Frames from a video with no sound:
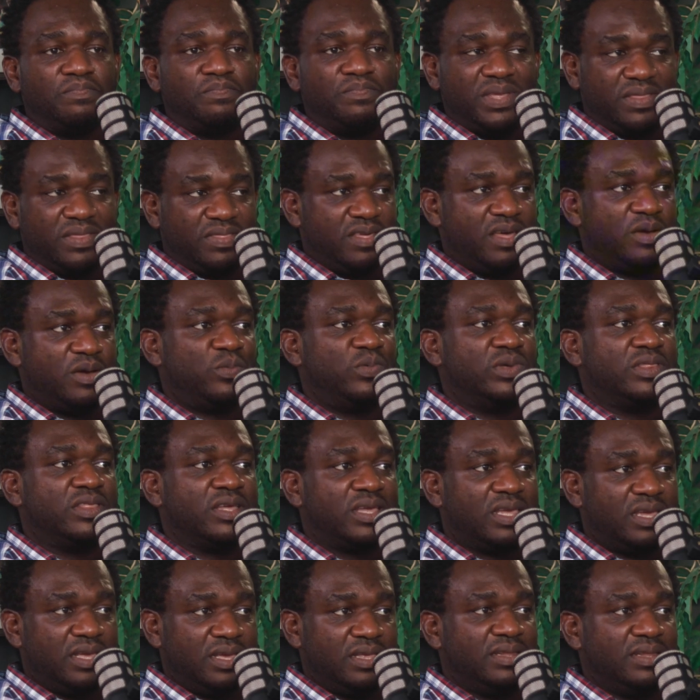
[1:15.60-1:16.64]
be there with the
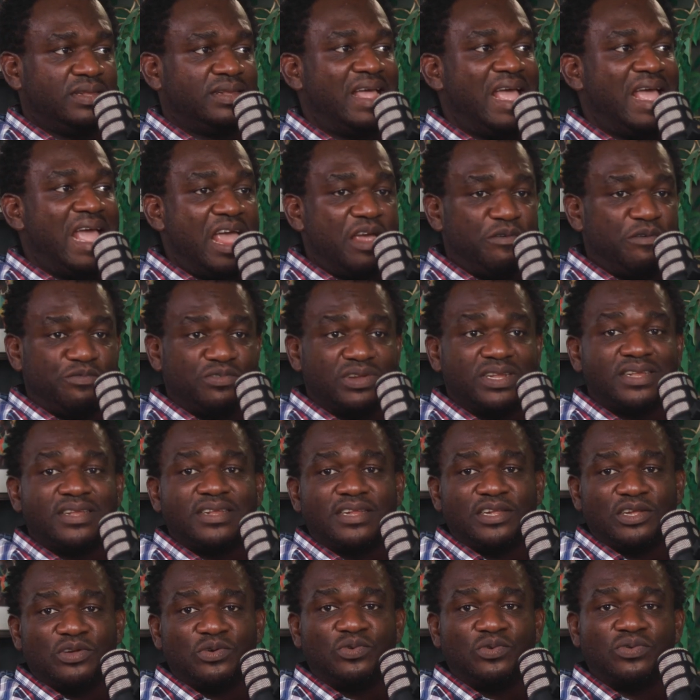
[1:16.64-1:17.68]
kids every
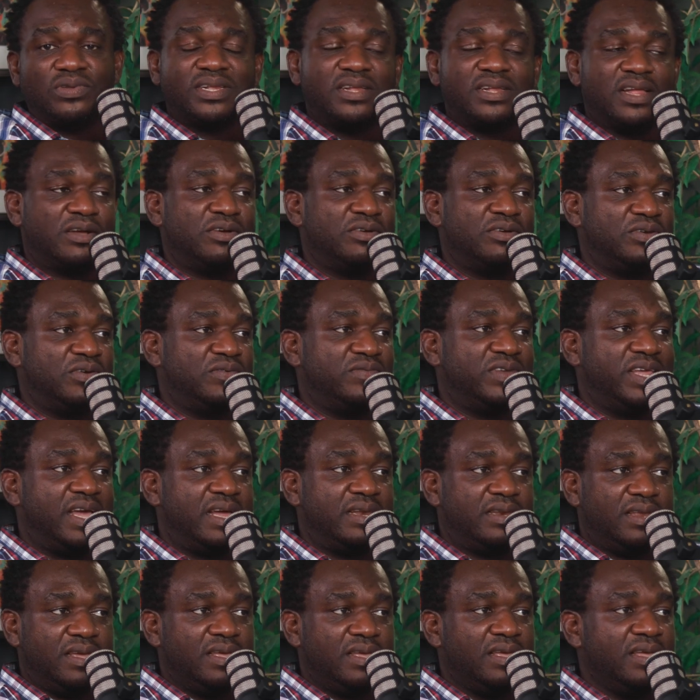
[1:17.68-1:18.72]
single second of their
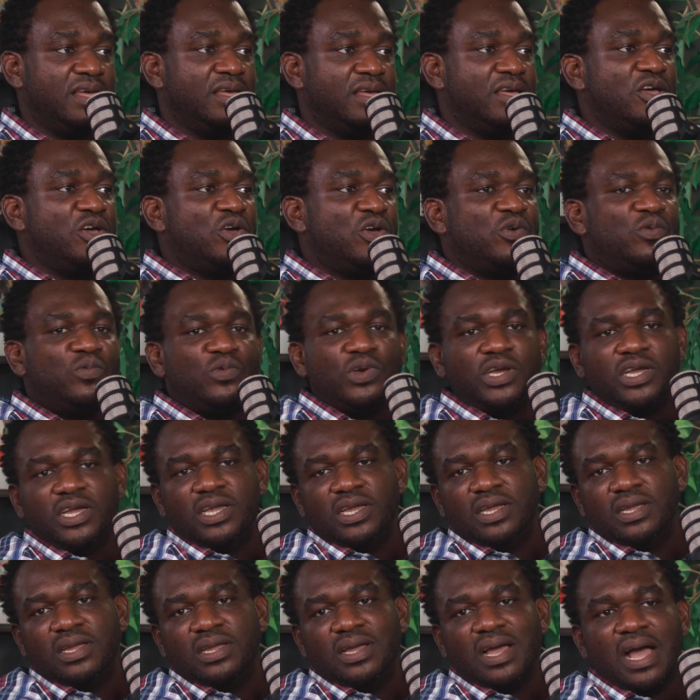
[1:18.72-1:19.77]
day.
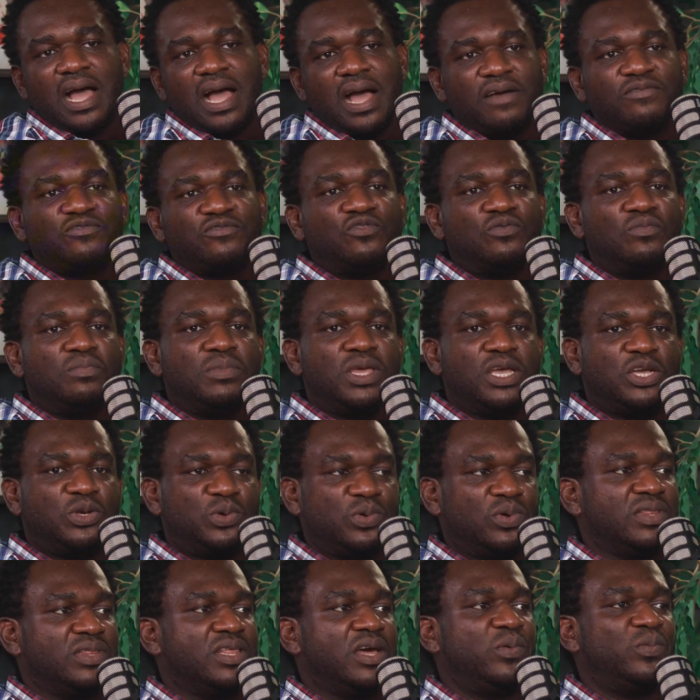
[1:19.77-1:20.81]
We have to make
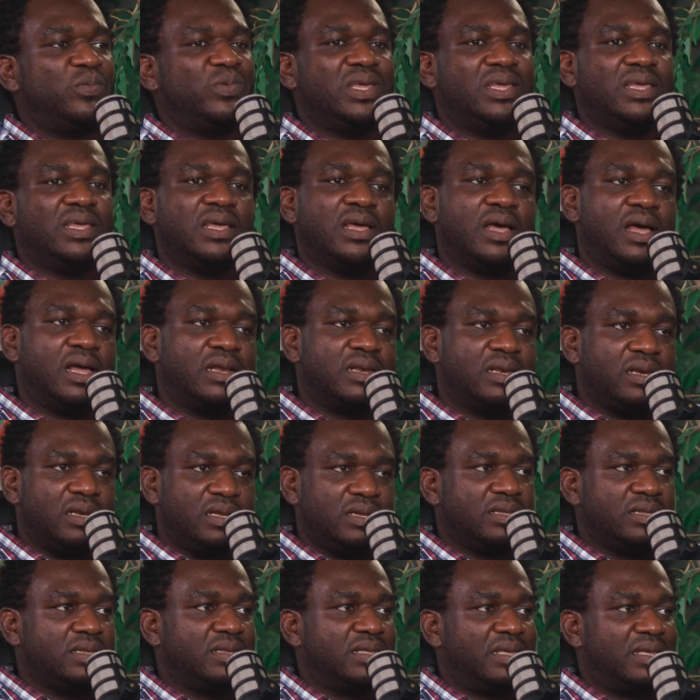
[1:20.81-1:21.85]
sure that we at
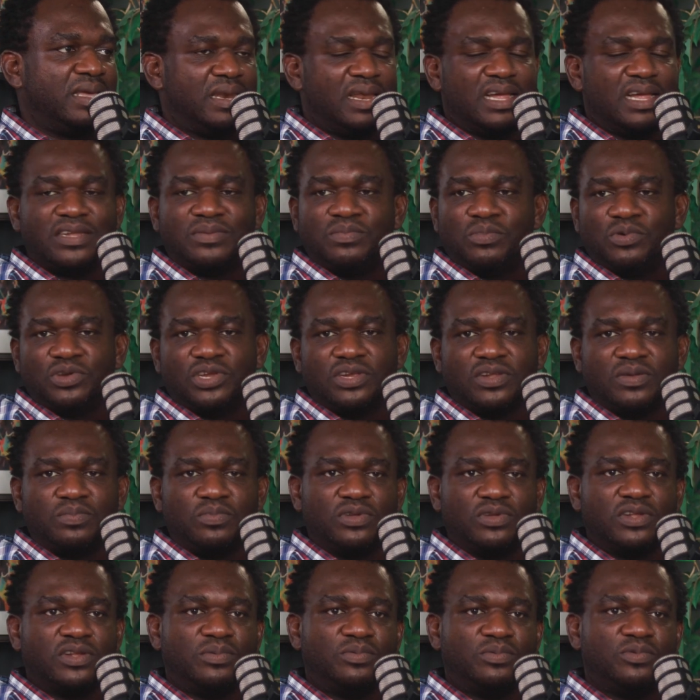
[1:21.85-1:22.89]
least get as much as
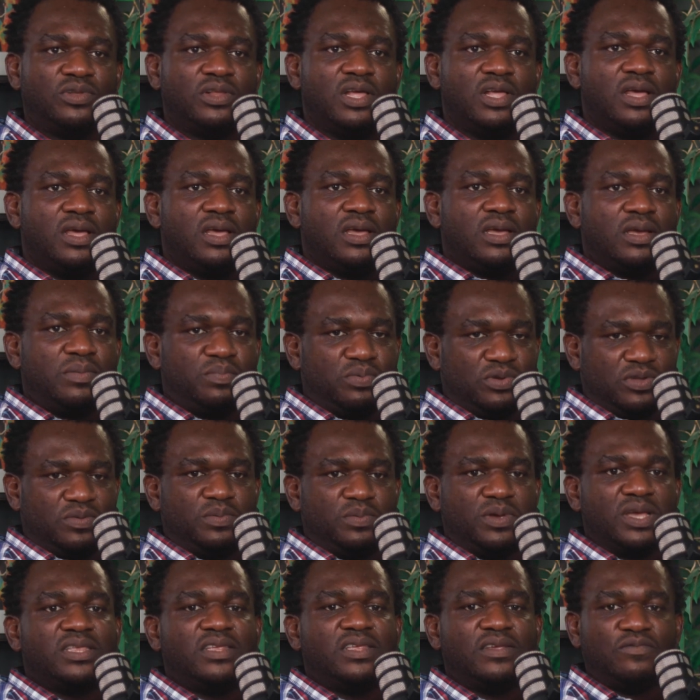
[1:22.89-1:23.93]
possible a
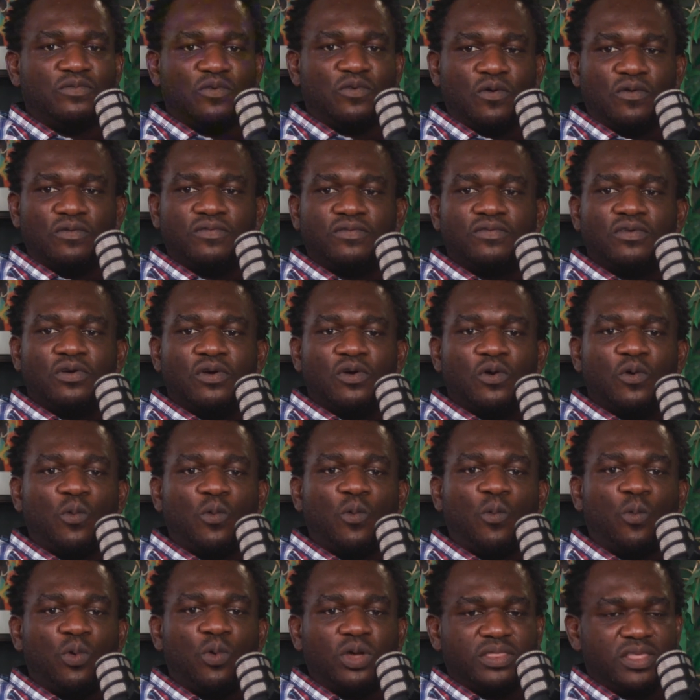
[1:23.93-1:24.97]
perspective of
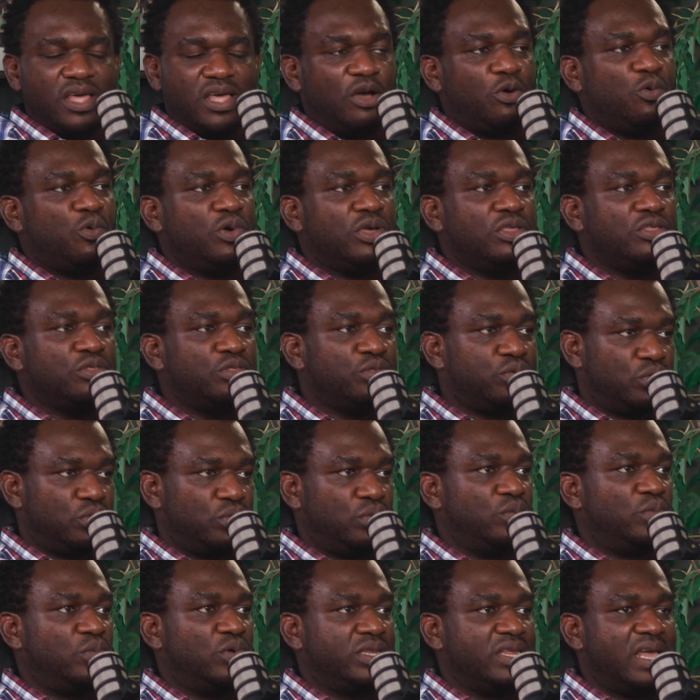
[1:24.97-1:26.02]
what they are going
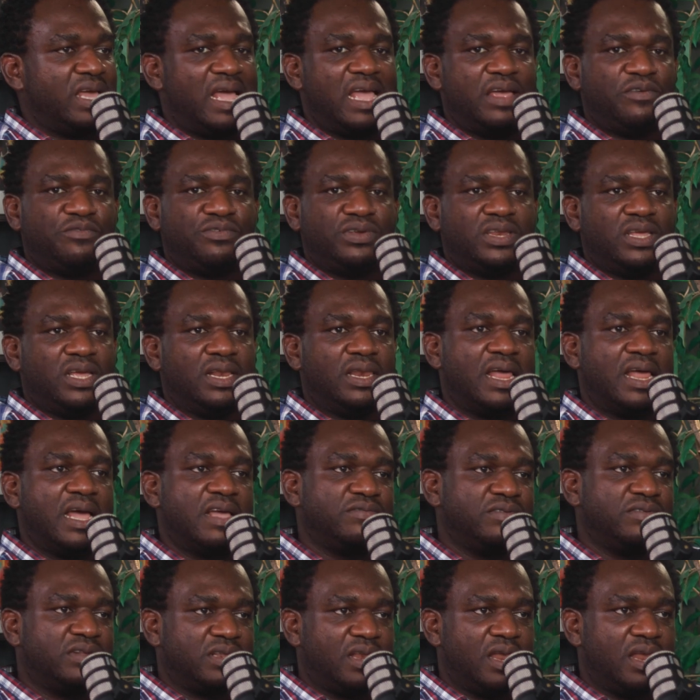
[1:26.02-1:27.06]
through, what their everyday
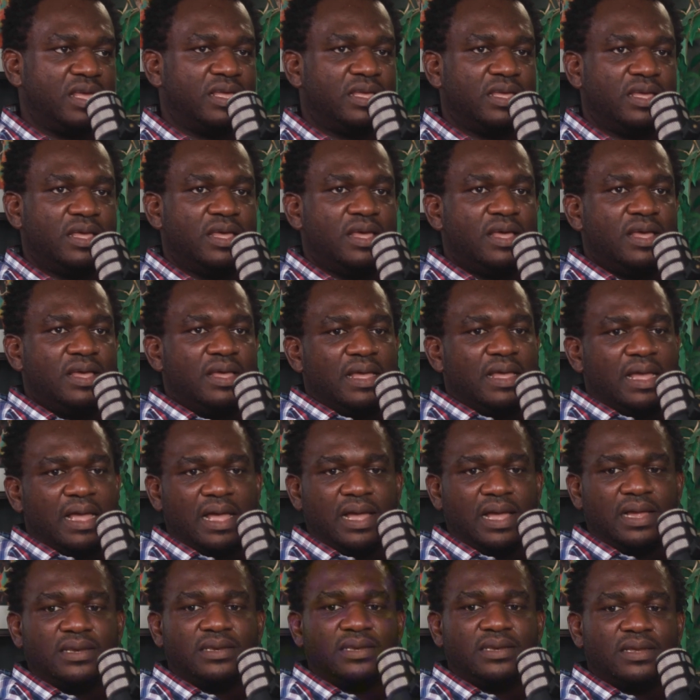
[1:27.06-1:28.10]
life is like.
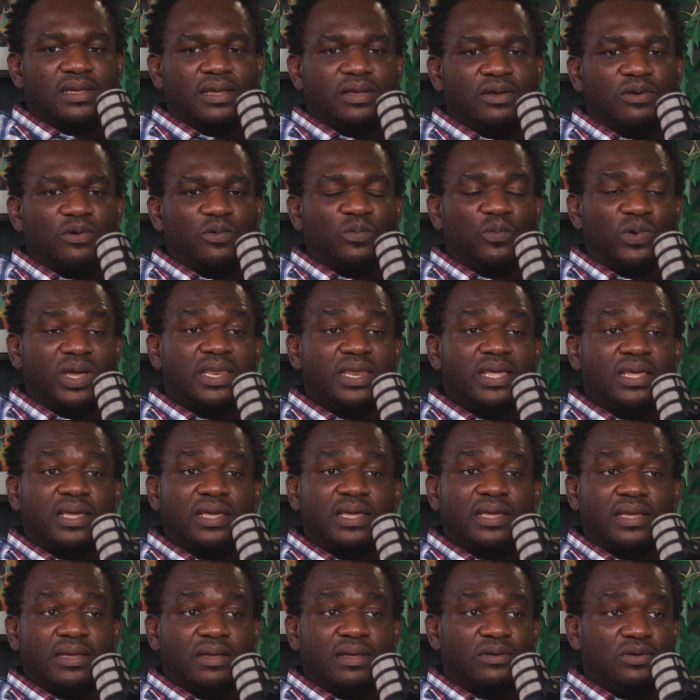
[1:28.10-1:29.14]
And when it
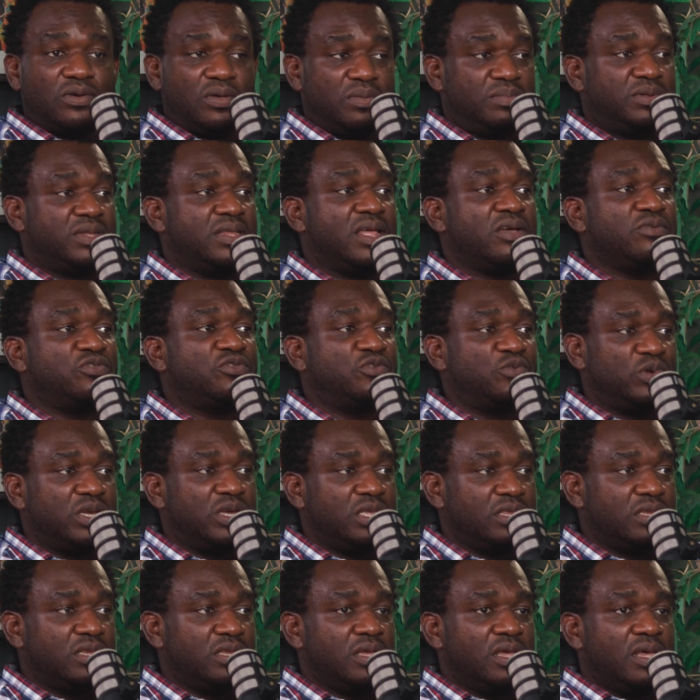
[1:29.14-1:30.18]
comes down to
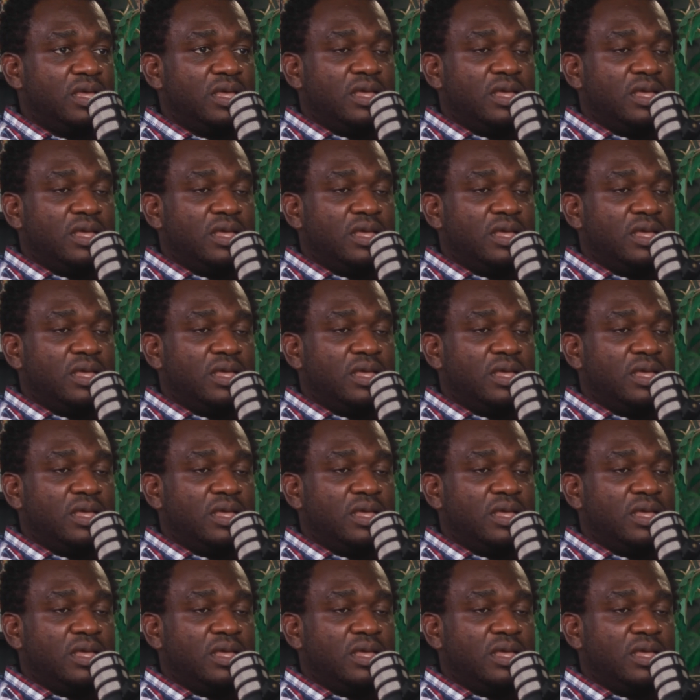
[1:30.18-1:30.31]
it,